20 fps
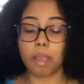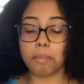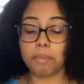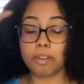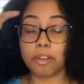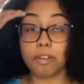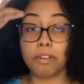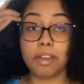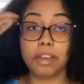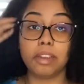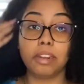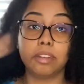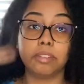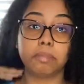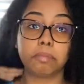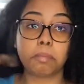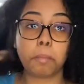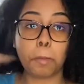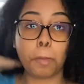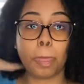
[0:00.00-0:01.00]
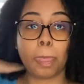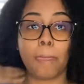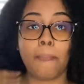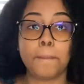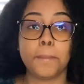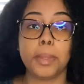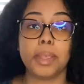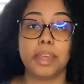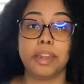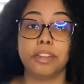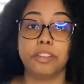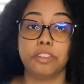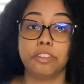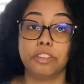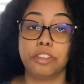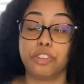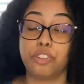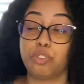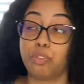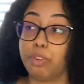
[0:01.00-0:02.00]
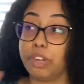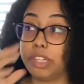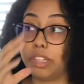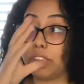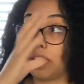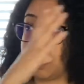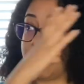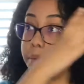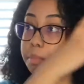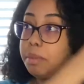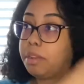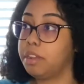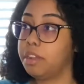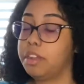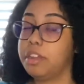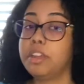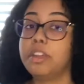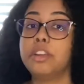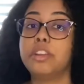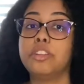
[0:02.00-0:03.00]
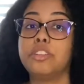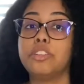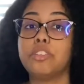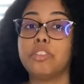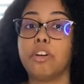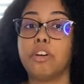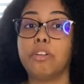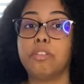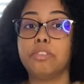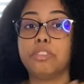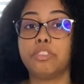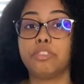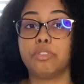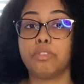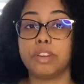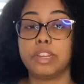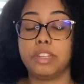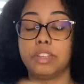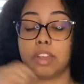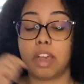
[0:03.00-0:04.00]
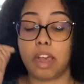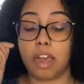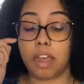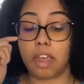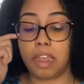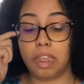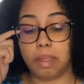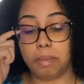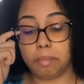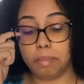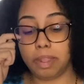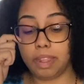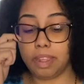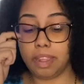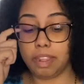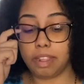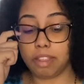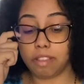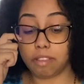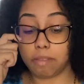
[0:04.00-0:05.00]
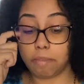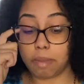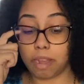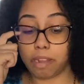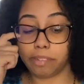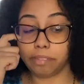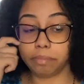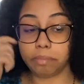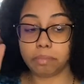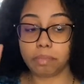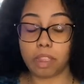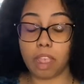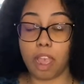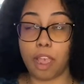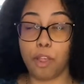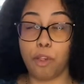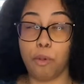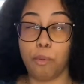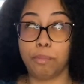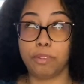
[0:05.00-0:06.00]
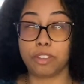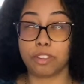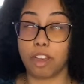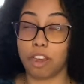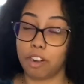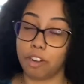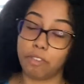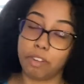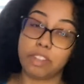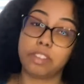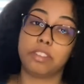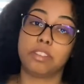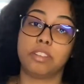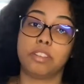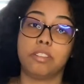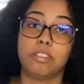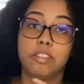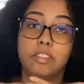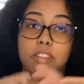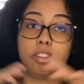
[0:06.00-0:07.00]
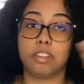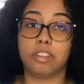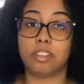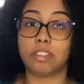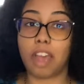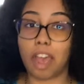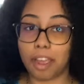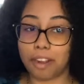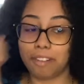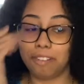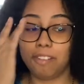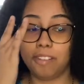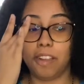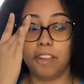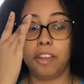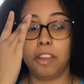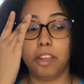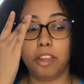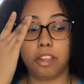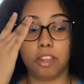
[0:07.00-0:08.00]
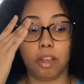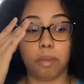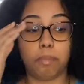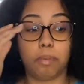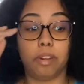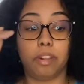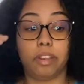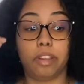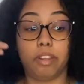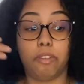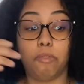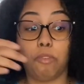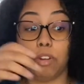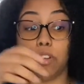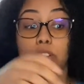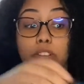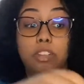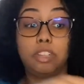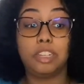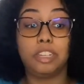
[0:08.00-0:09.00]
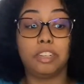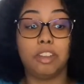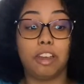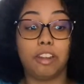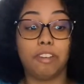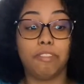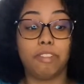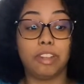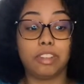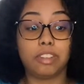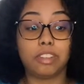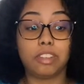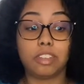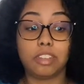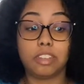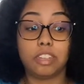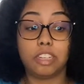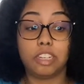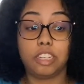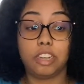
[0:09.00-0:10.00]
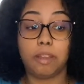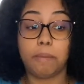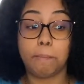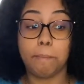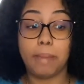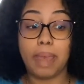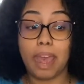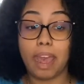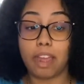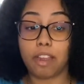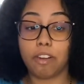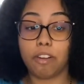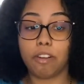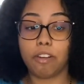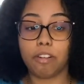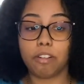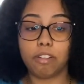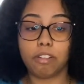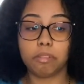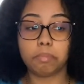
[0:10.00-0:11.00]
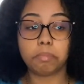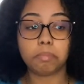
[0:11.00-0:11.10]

gonna go ahead and get into the story time. So story time is about I almost got arrested. You can see in the title. I'm probably like, what? She got arrested? She a bad girl?